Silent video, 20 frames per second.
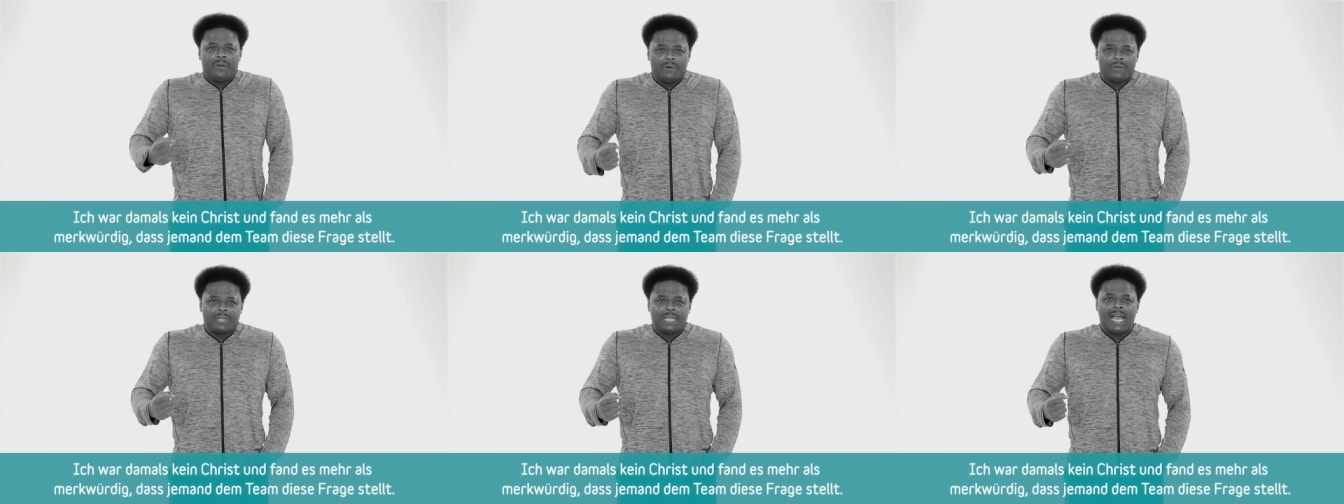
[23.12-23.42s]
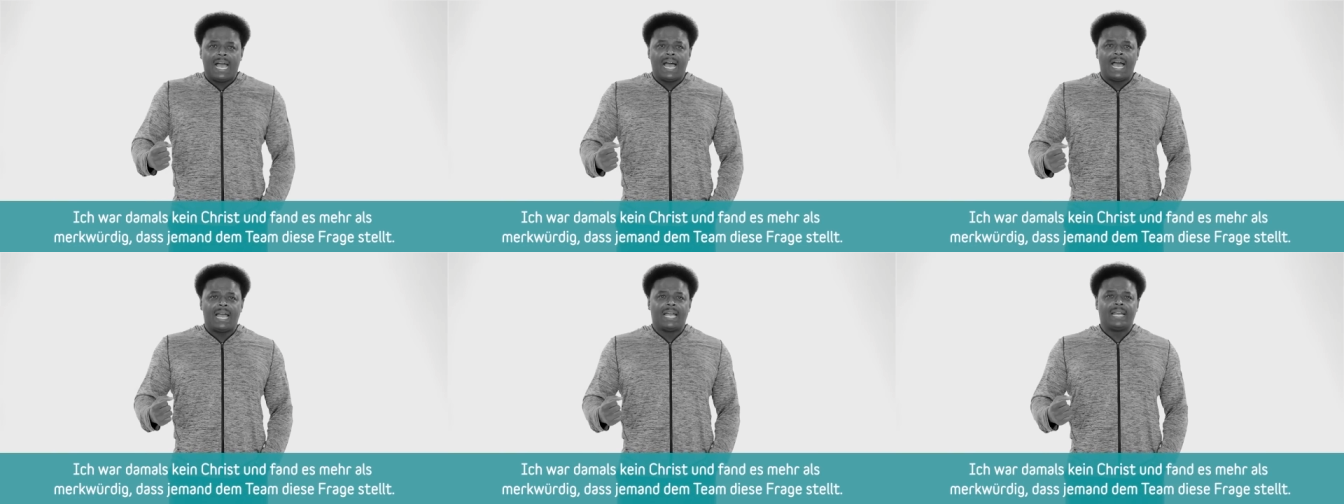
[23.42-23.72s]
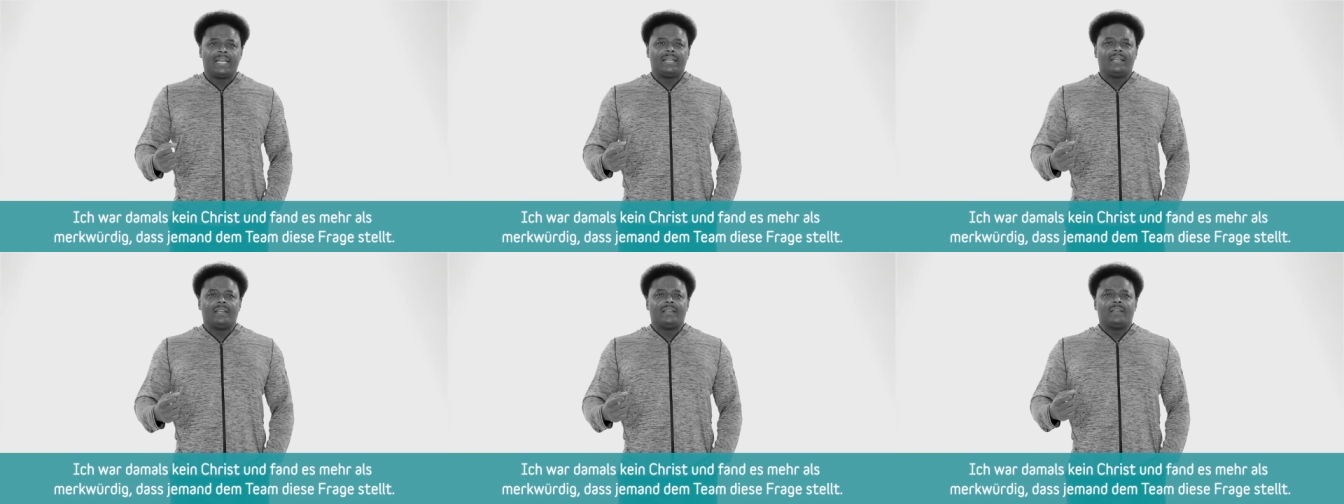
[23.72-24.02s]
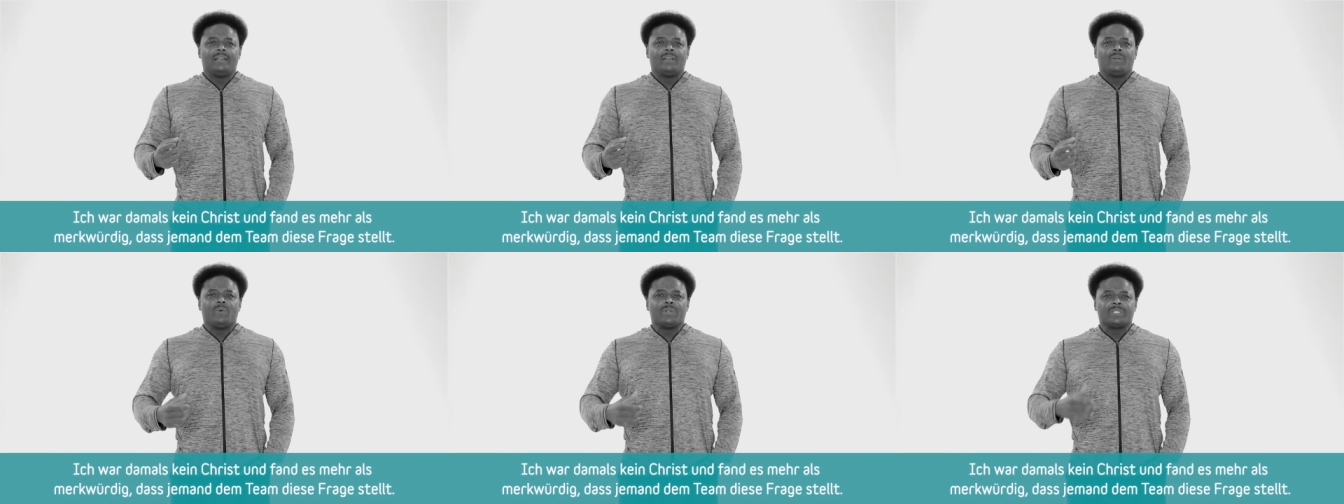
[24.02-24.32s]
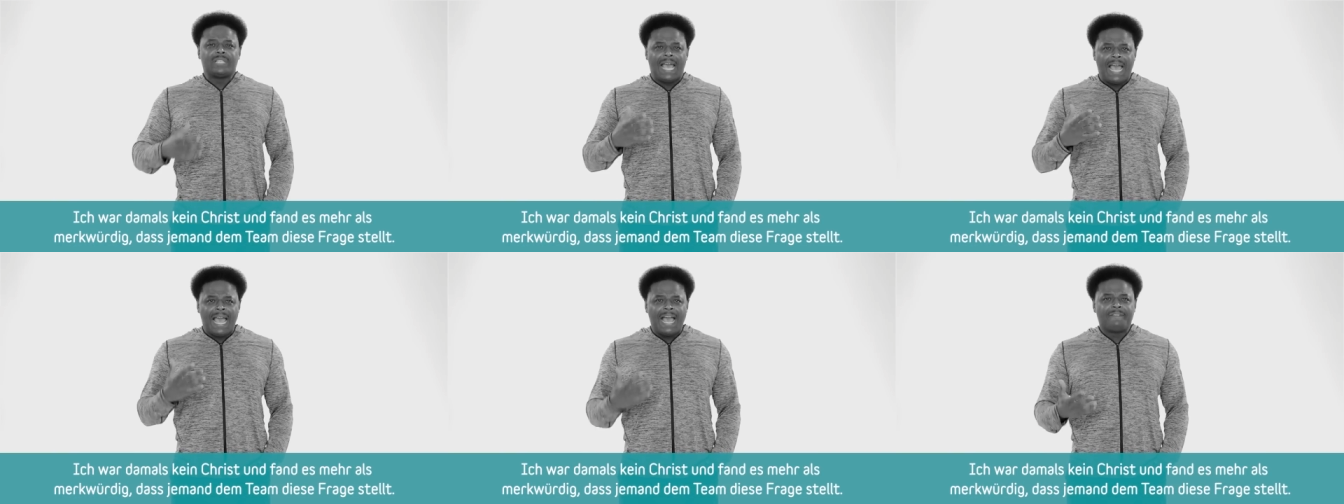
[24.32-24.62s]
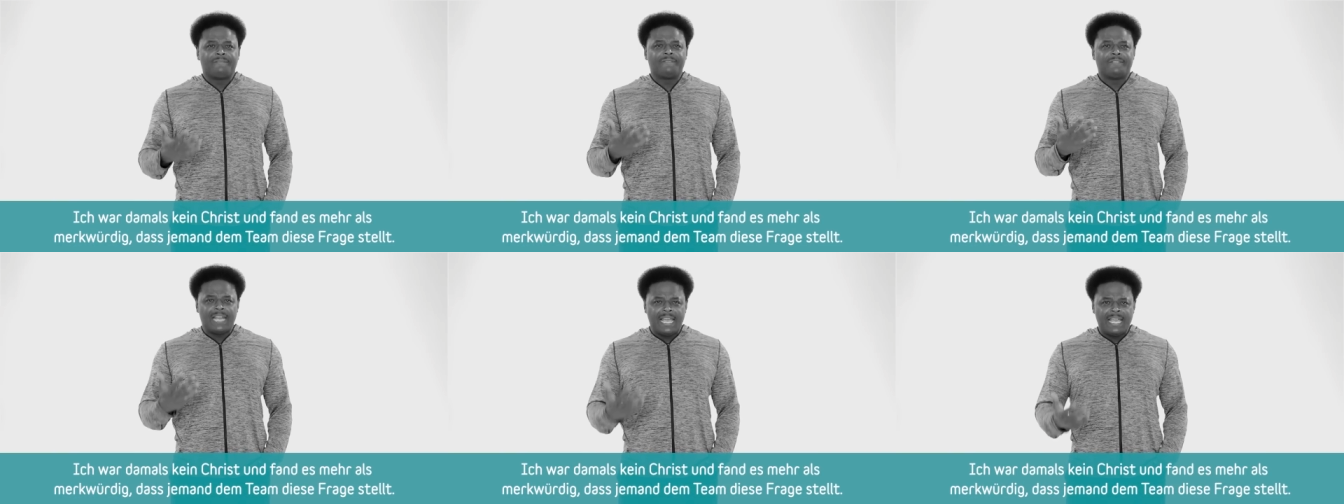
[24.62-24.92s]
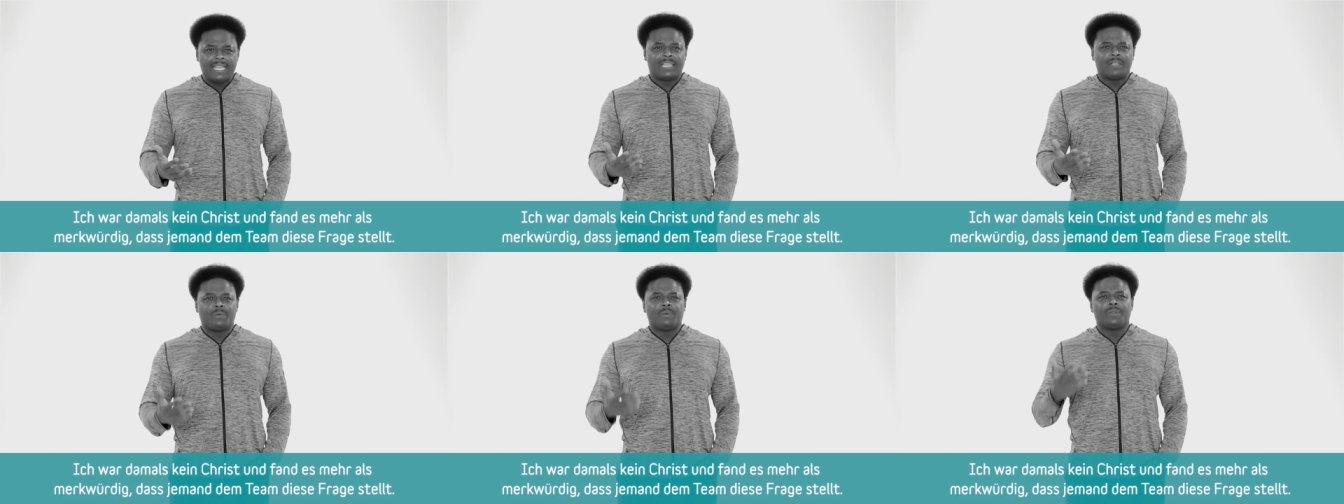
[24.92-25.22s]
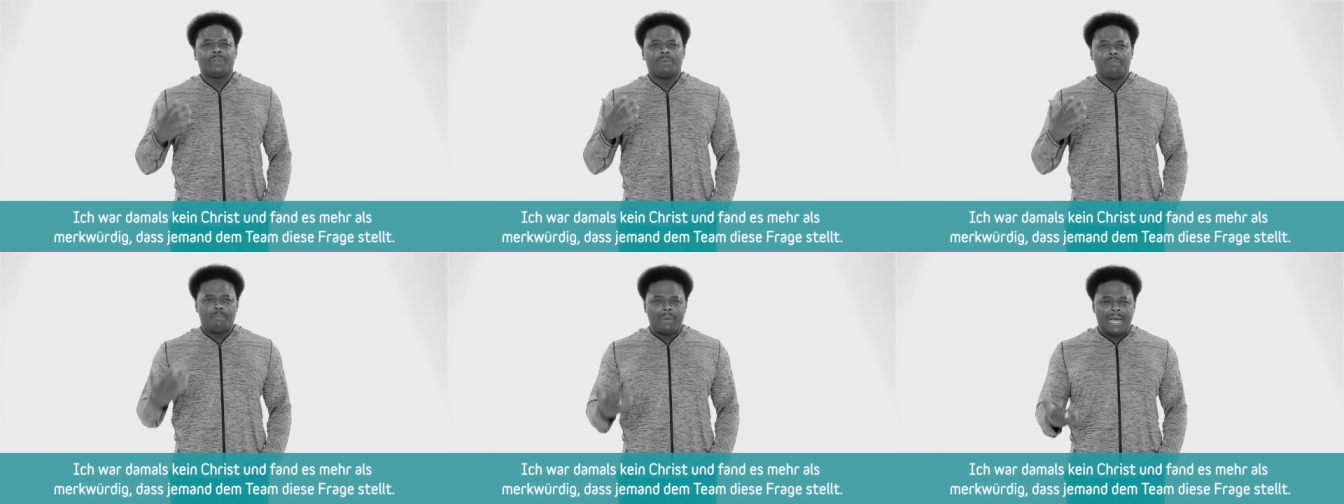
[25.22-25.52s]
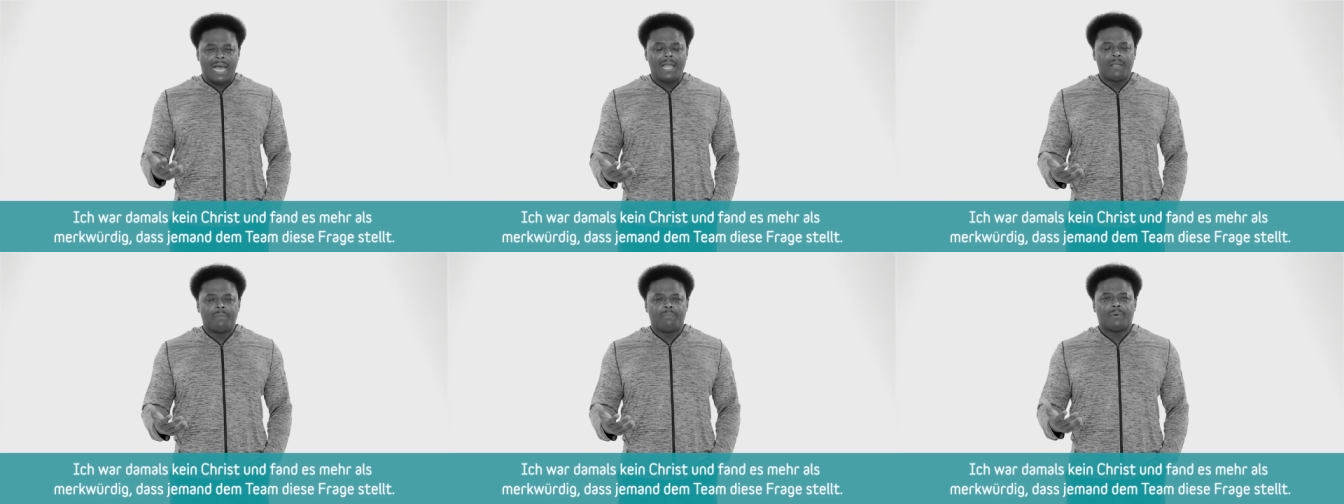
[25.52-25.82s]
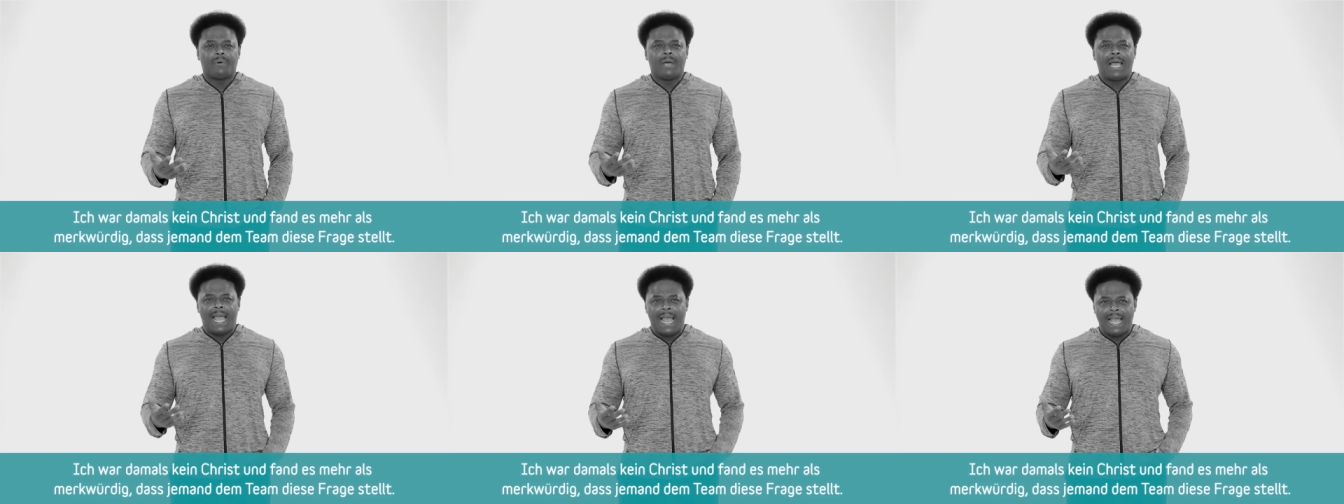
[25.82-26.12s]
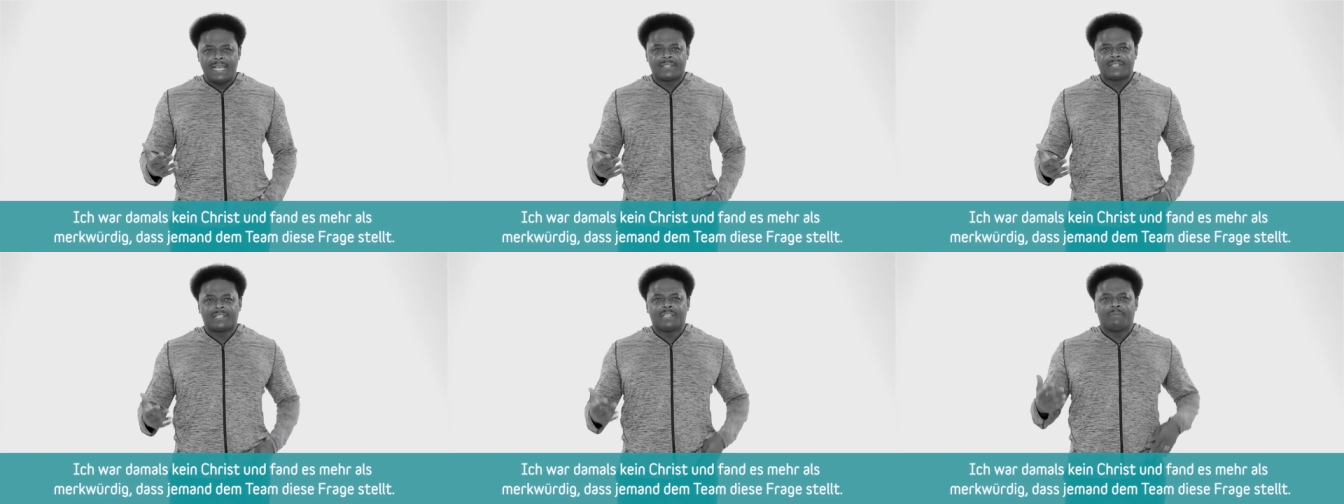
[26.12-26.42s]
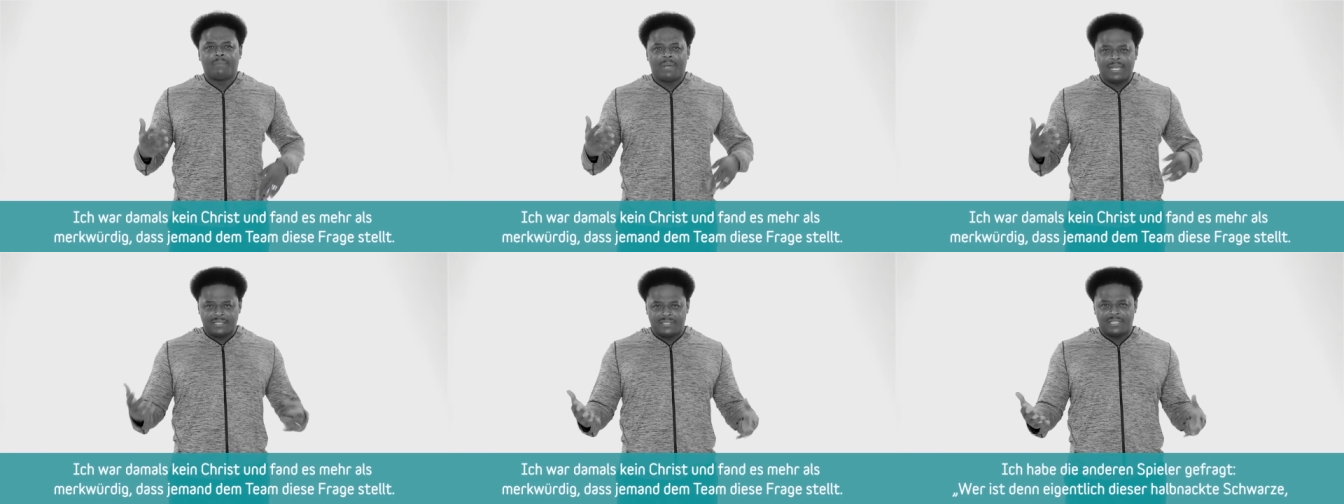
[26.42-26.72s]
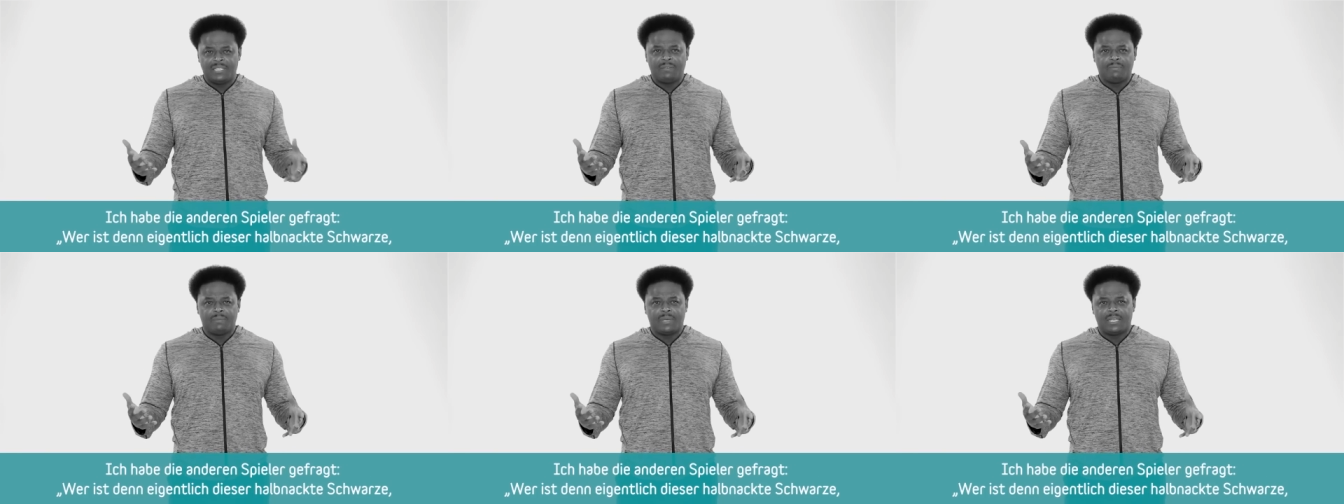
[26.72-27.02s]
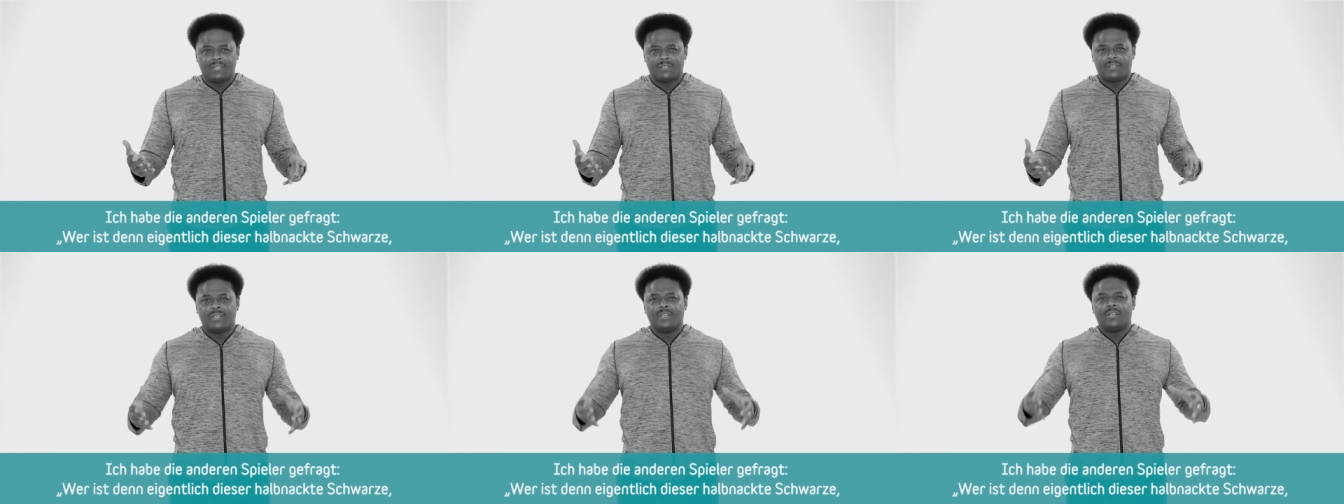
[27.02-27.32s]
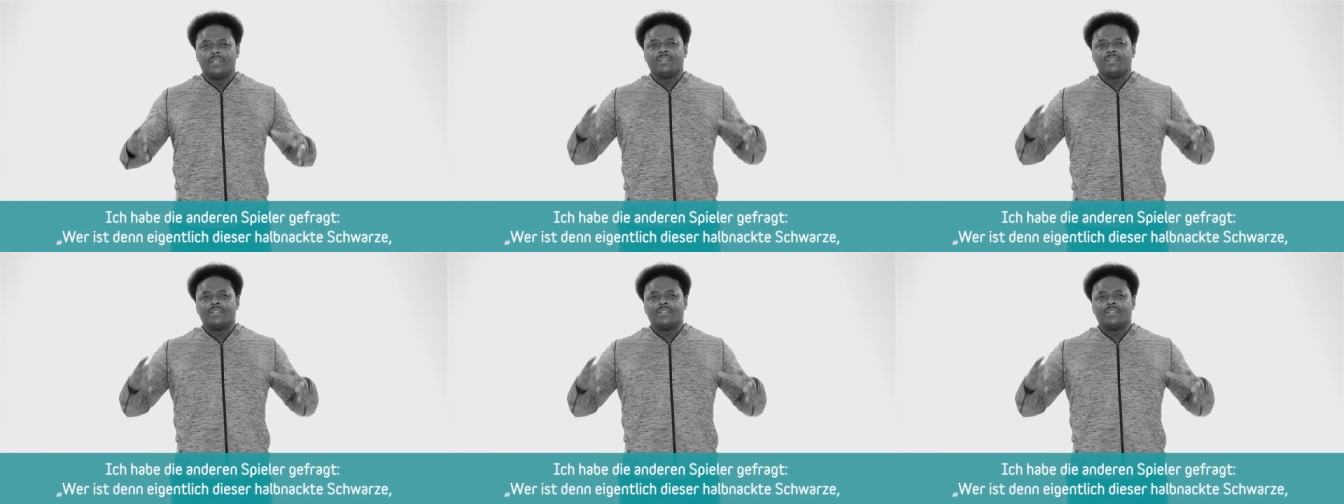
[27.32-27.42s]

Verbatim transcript: old guy, was half naked with a Bible asking my teammates,